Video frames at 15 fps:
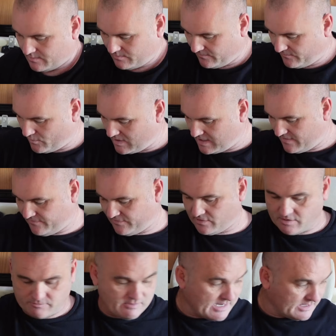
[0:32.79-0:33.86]
with quite
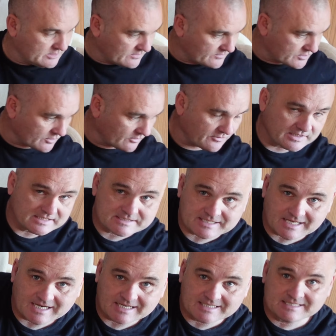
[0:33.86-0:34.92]
a range of stuff
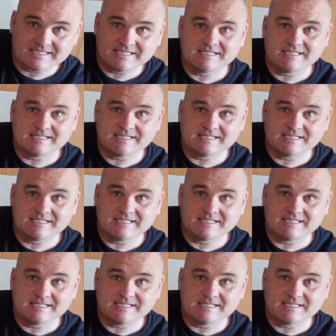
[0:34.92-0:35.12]
inside.